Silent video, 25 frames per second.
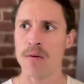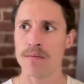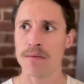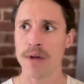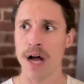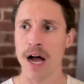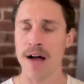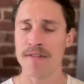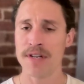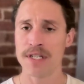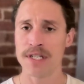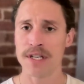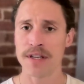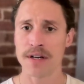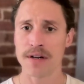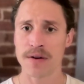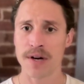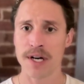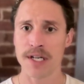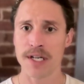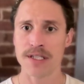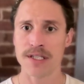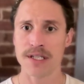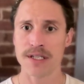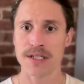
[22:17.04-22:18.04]
obviously the
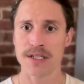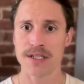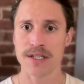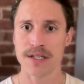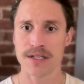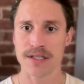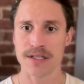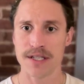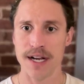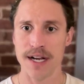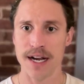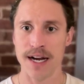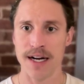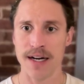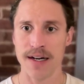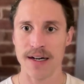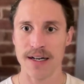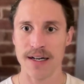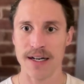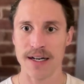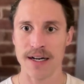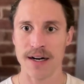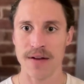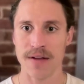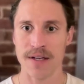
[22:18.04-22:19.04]
Christians are saying,
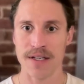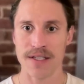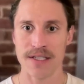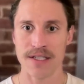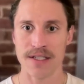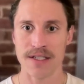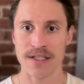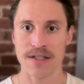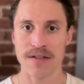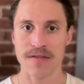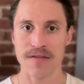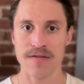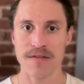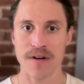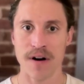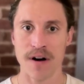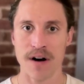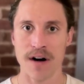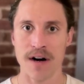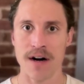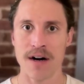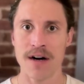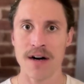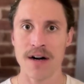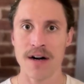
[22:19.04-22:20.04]
this is too
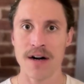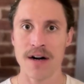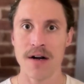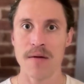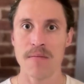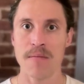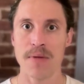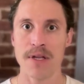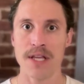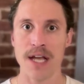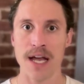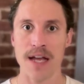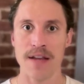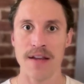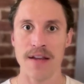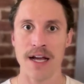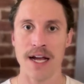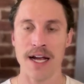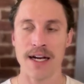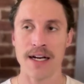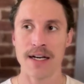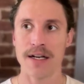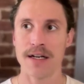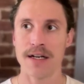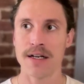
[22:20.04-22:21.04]
far, but then
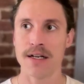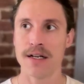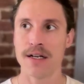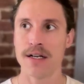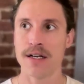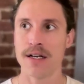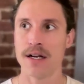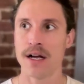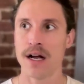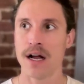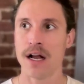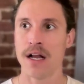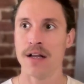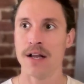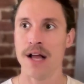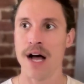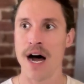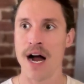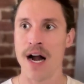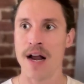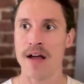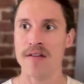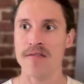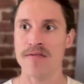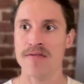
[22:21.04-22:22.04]
like a
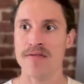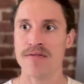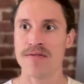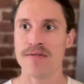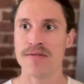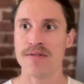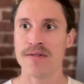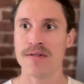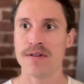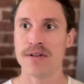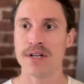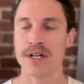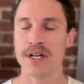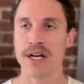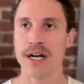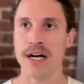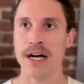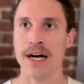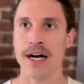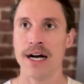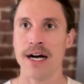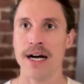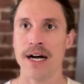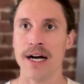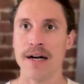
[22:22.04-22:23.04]
lot of
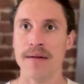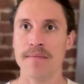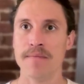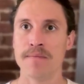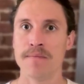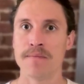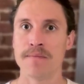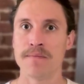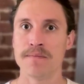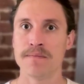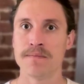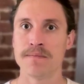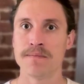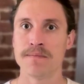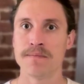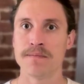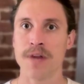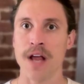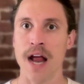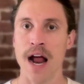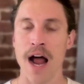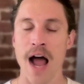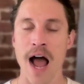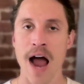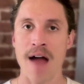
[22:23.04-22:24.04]
uh,
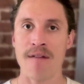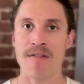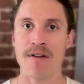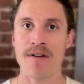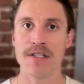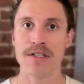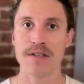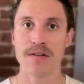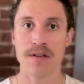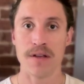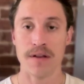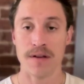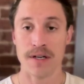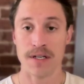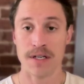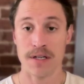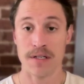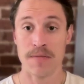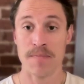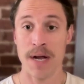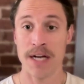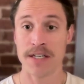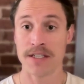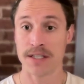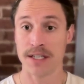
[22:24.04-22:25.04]
the average, like
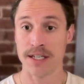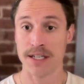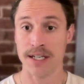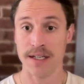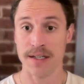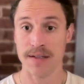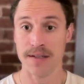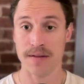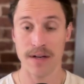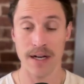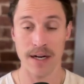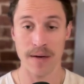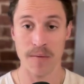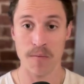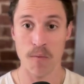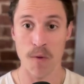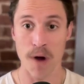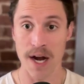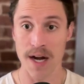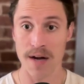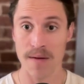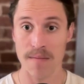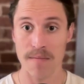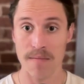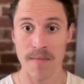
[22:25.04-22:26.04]
especially like
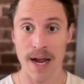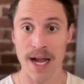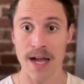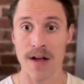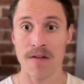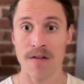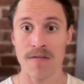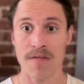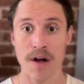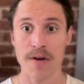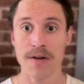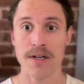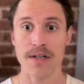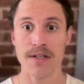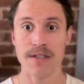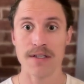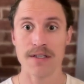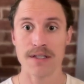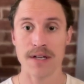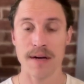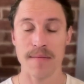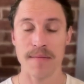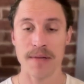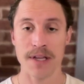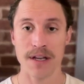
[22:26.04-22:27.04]
white male
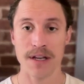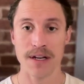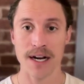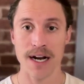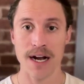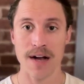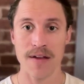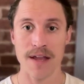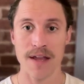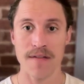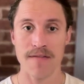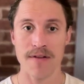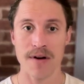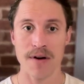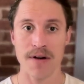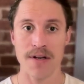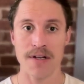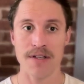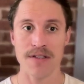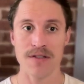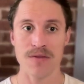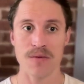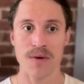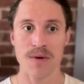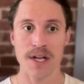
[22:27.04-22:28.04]
voters. I mean, look at how they voted
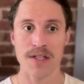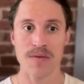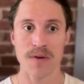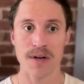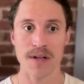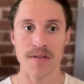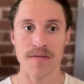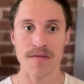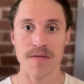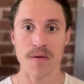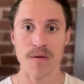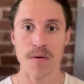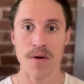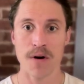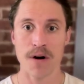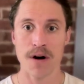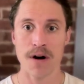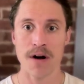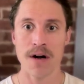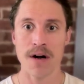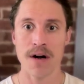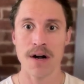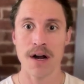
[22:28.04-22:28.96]
in 2024.